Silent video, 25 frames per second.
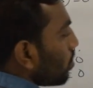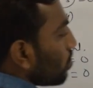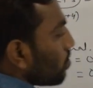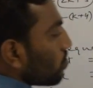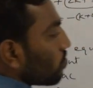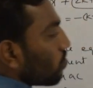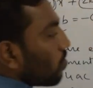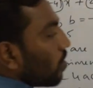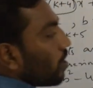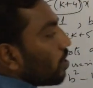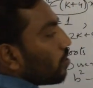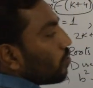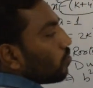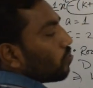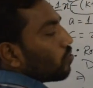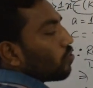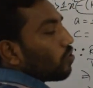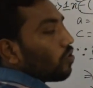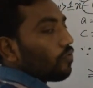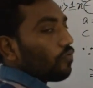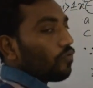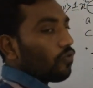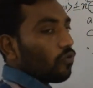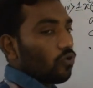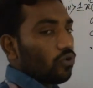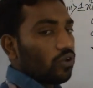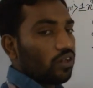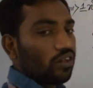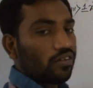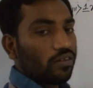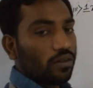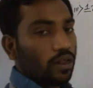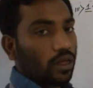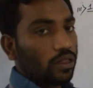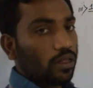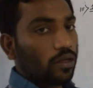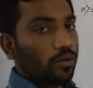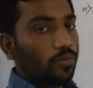Square root of 4 is
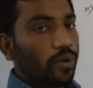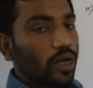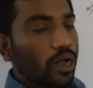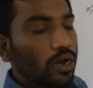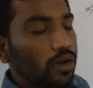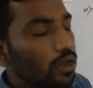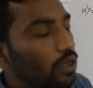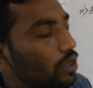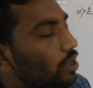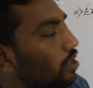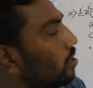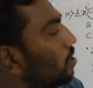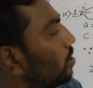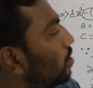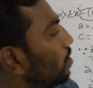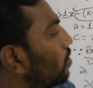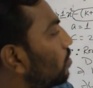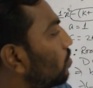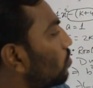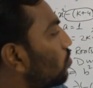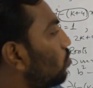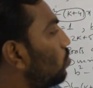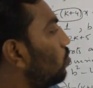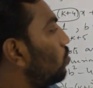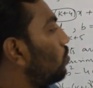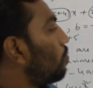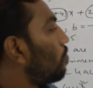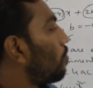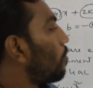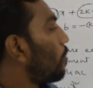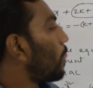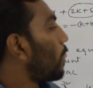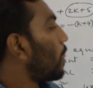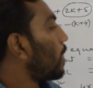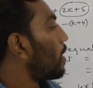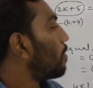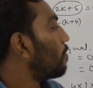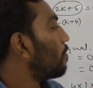nothing but 2.